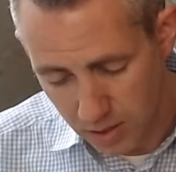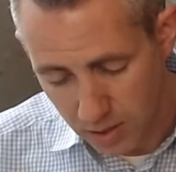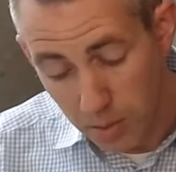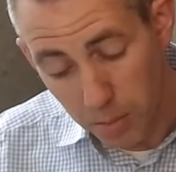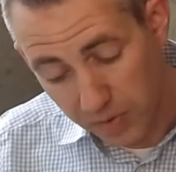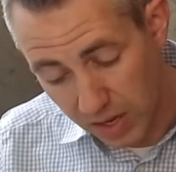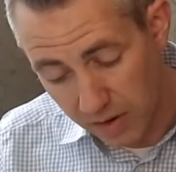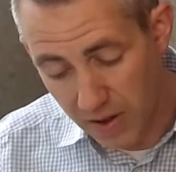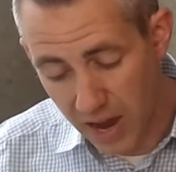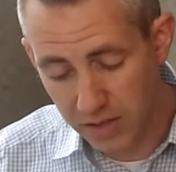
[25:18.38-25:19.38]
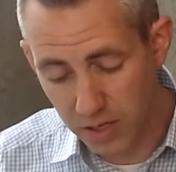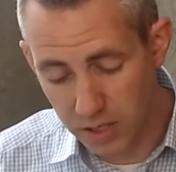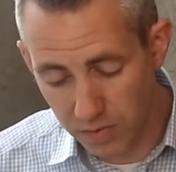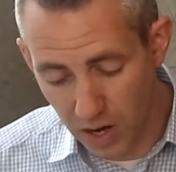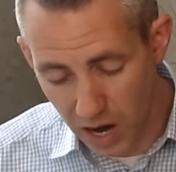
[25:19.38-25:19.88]
But the advantage of
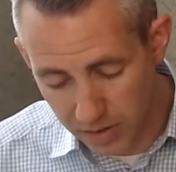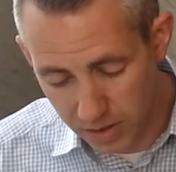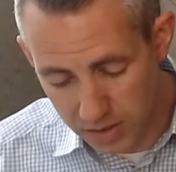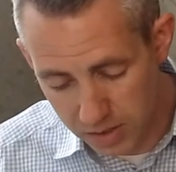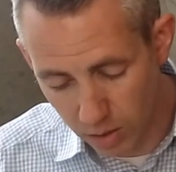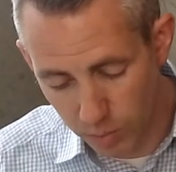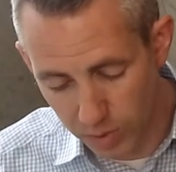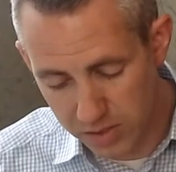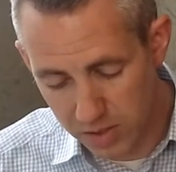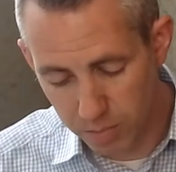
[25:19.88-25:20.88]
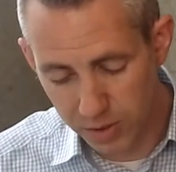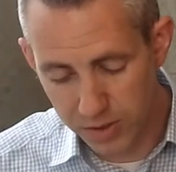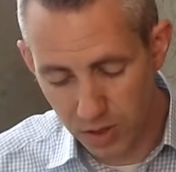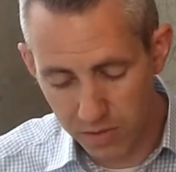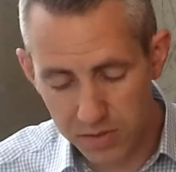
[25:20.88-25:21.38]
knowledge is that wisdom
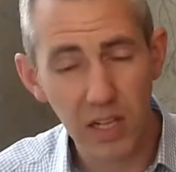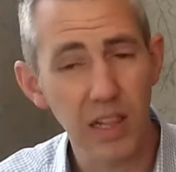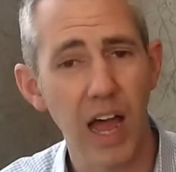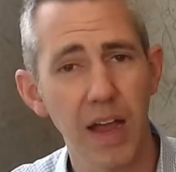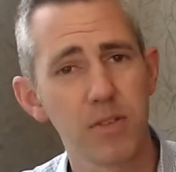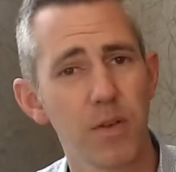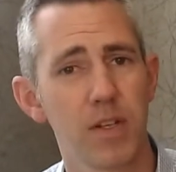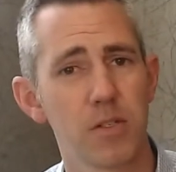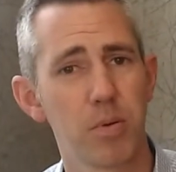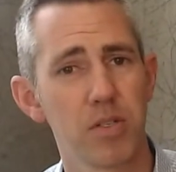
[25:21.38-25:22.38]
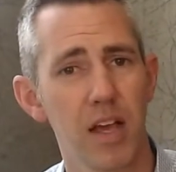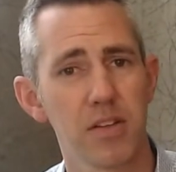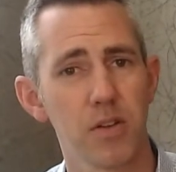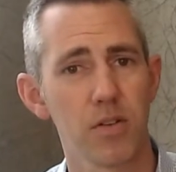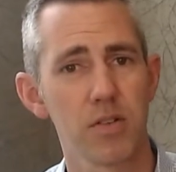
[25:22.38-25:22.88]
preserves the lives of its
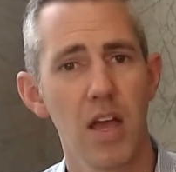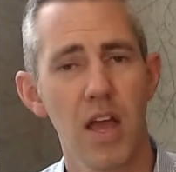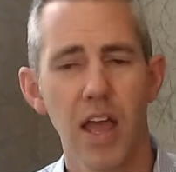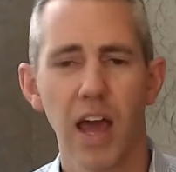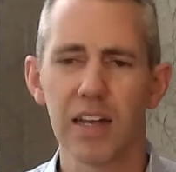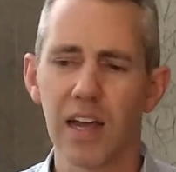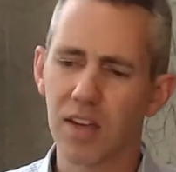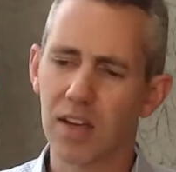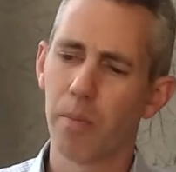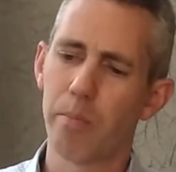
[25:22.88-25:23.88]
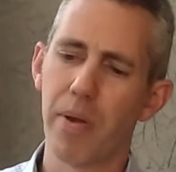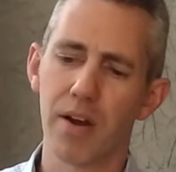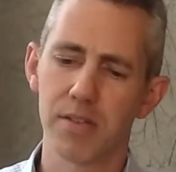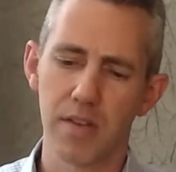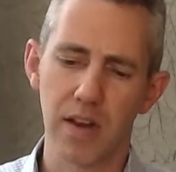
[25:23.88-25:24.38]
possessors. And I like the
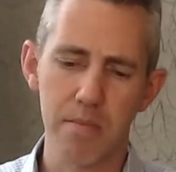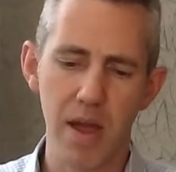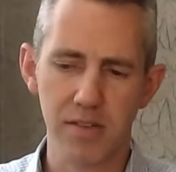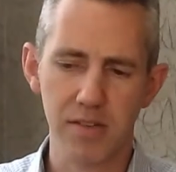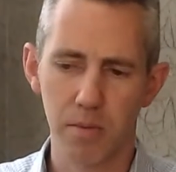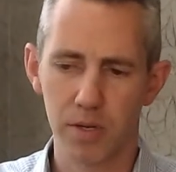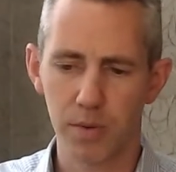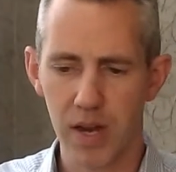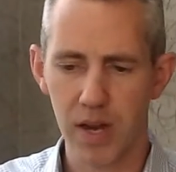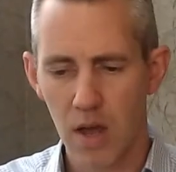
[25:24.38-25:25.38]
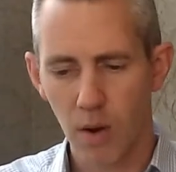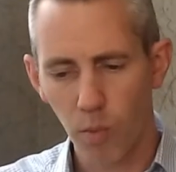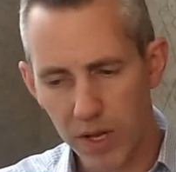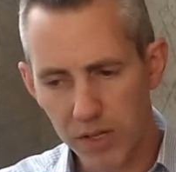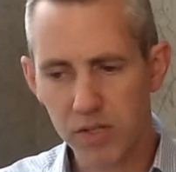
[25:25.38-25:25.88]
comparison that he makes there between
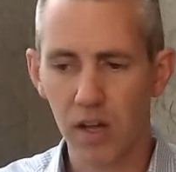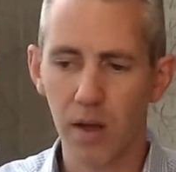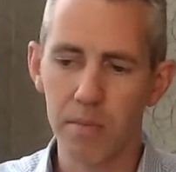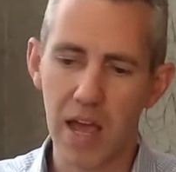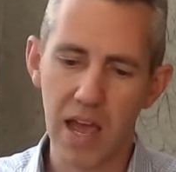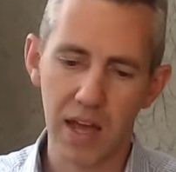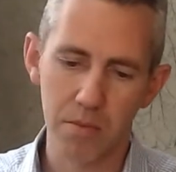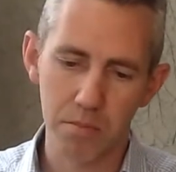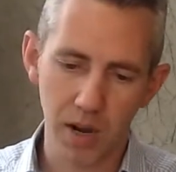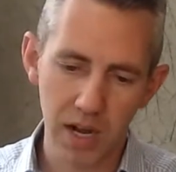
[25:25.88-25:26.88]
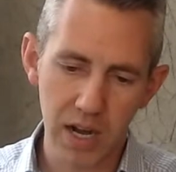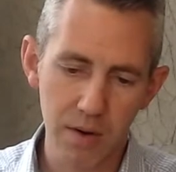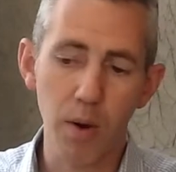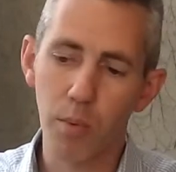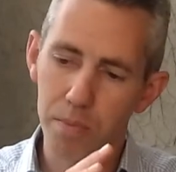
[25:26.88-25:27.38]
wisdom and money,
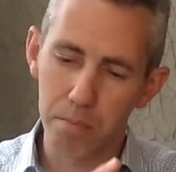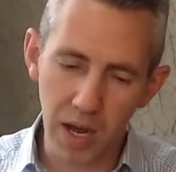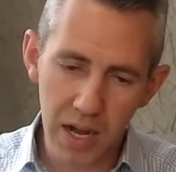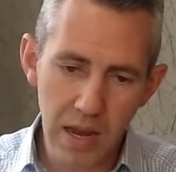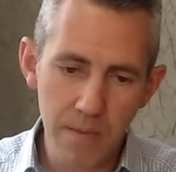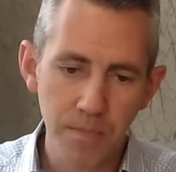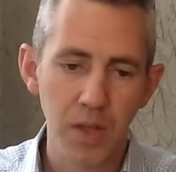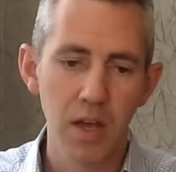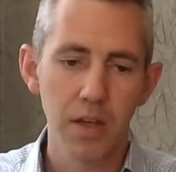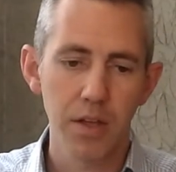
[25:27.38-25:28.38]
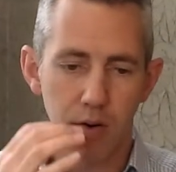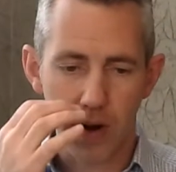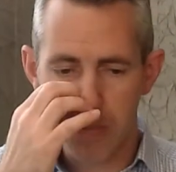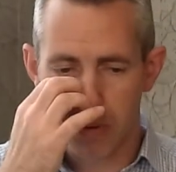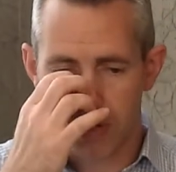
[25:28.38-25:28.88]
right? With money, you're
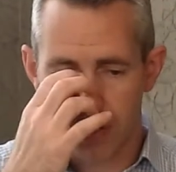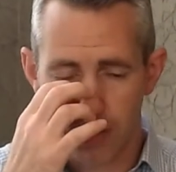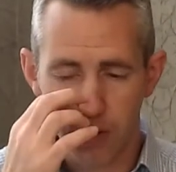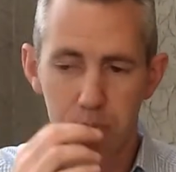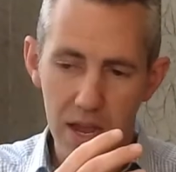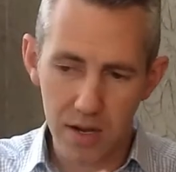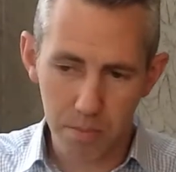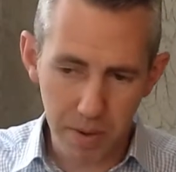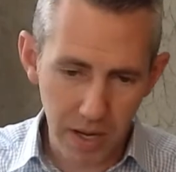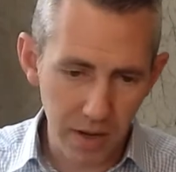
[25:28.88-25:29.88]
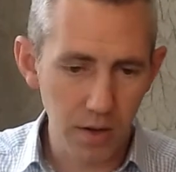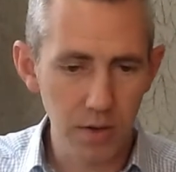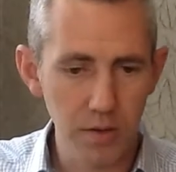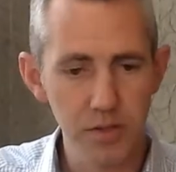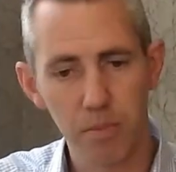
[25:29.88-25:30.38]
able to pay your
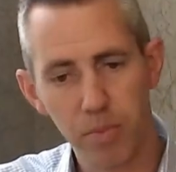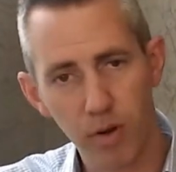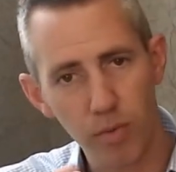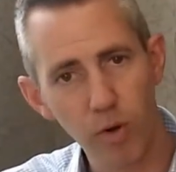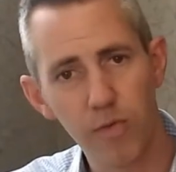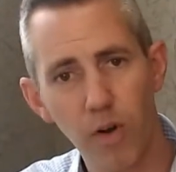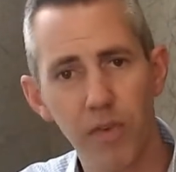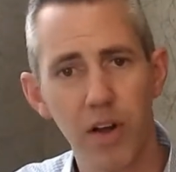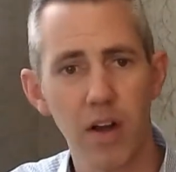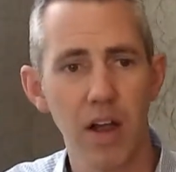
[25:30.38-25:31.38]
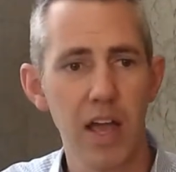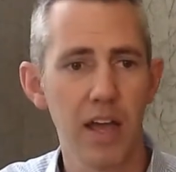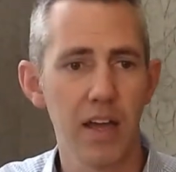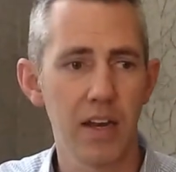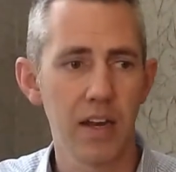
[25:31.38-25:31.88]
bills and put a roof over your
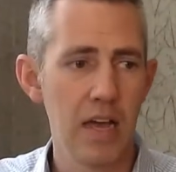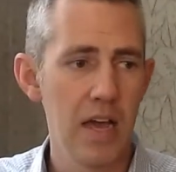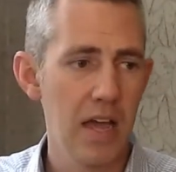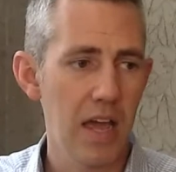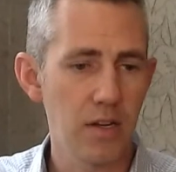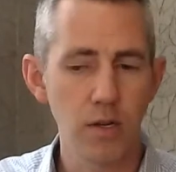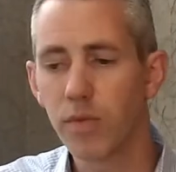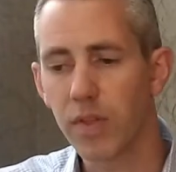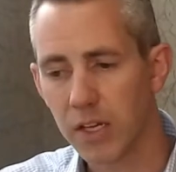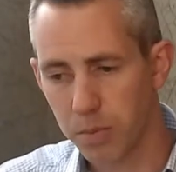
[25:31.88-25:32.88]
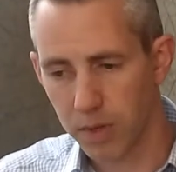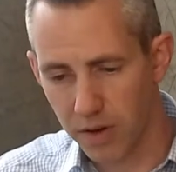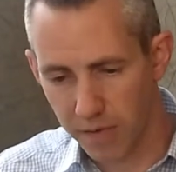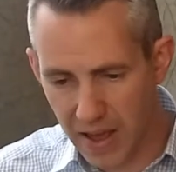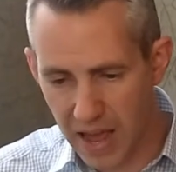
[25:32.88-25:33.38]
head and do things with
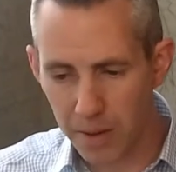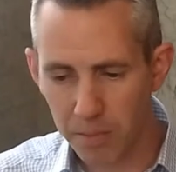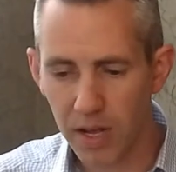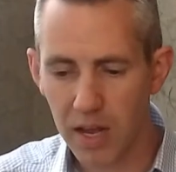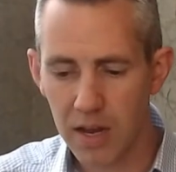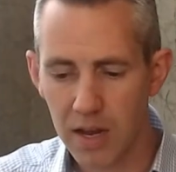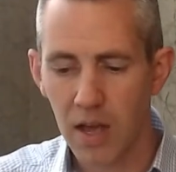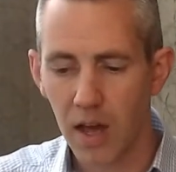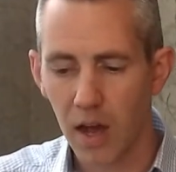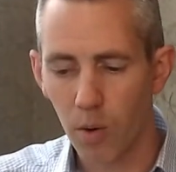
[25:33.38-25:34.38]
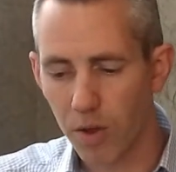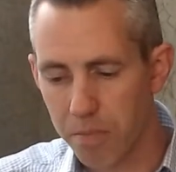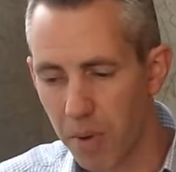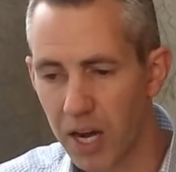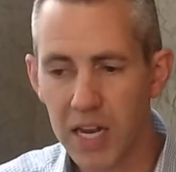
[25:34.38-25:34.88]
your family. With
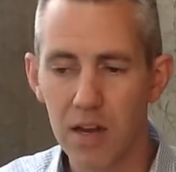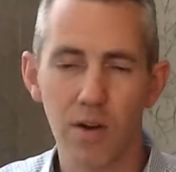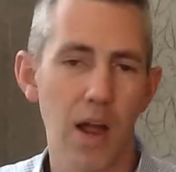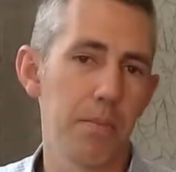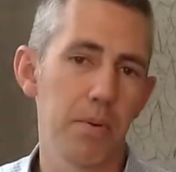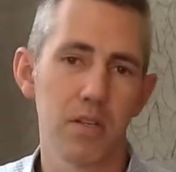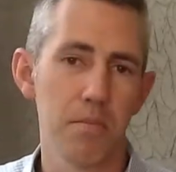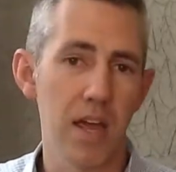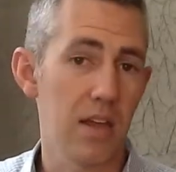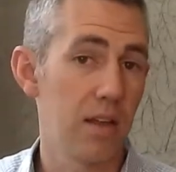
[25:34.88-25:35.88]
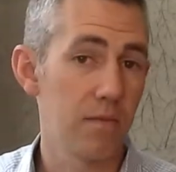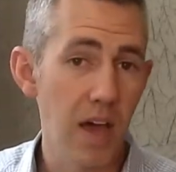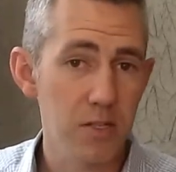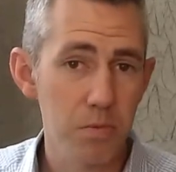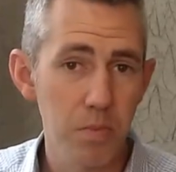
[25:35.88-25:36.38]
money, you're able to make
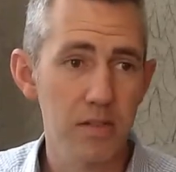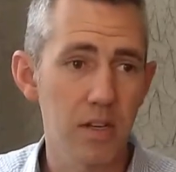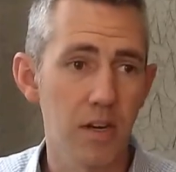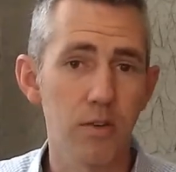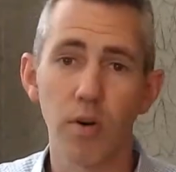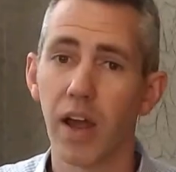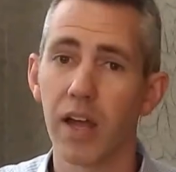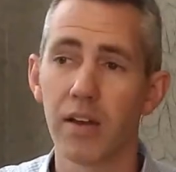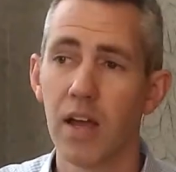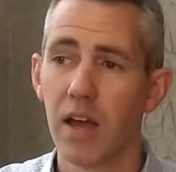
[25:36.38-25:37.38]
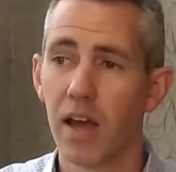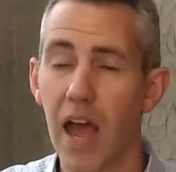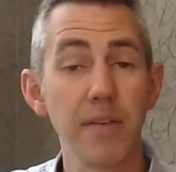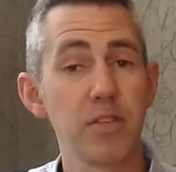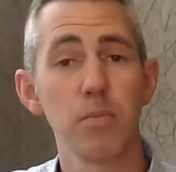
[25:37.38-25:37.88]
investments and to try and
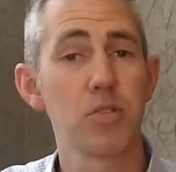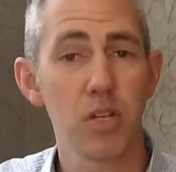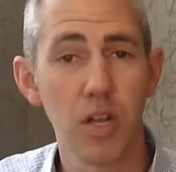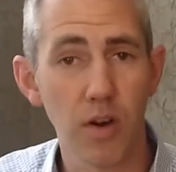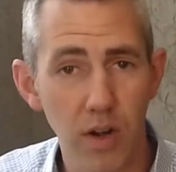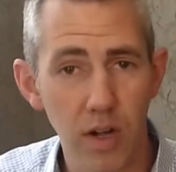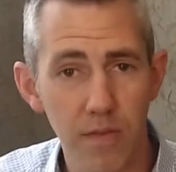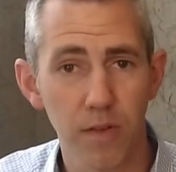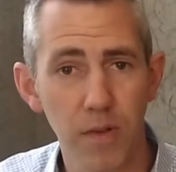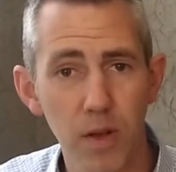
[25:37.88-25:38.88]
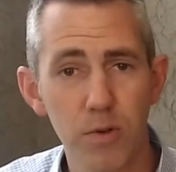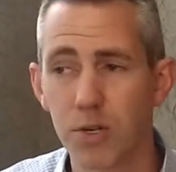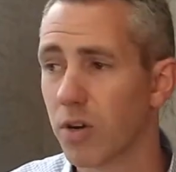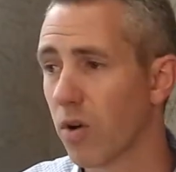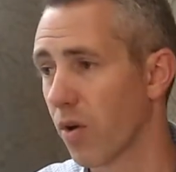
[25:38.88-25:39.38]
have some security for the
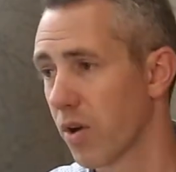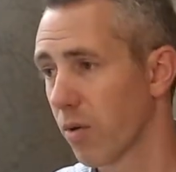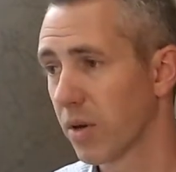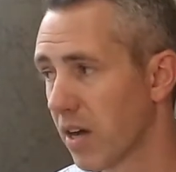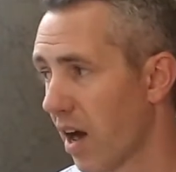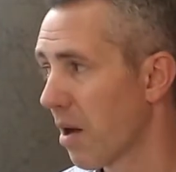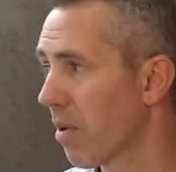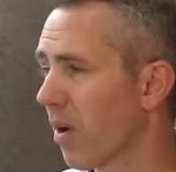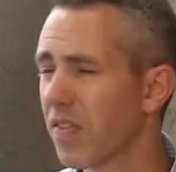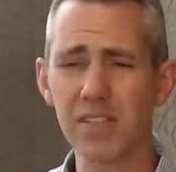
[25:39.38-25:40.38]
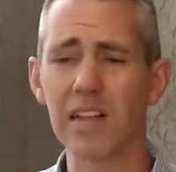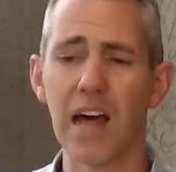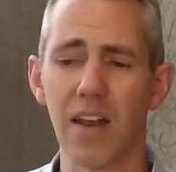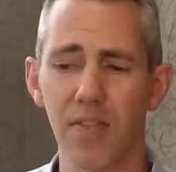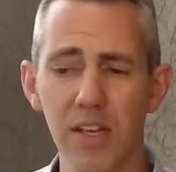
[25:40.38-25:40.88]
future or your retirement, right? There's a
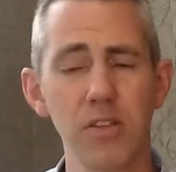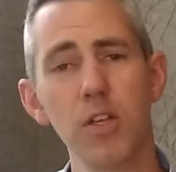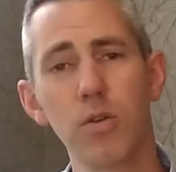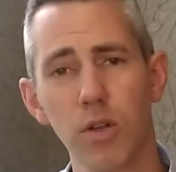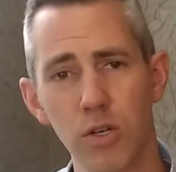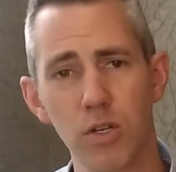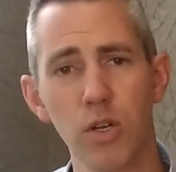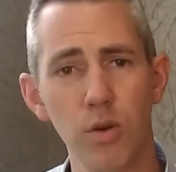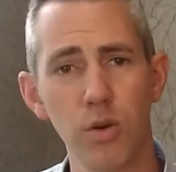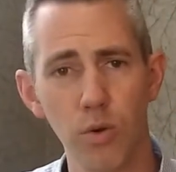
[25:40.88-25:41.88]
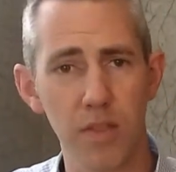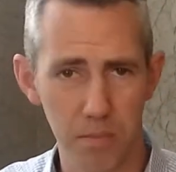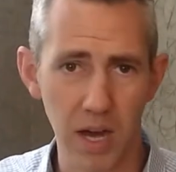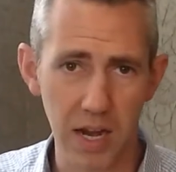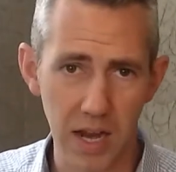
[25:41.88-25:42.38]
lot of things that you can do with
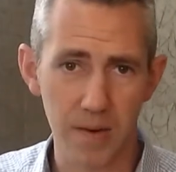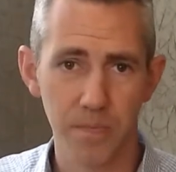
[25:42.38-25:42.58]
money.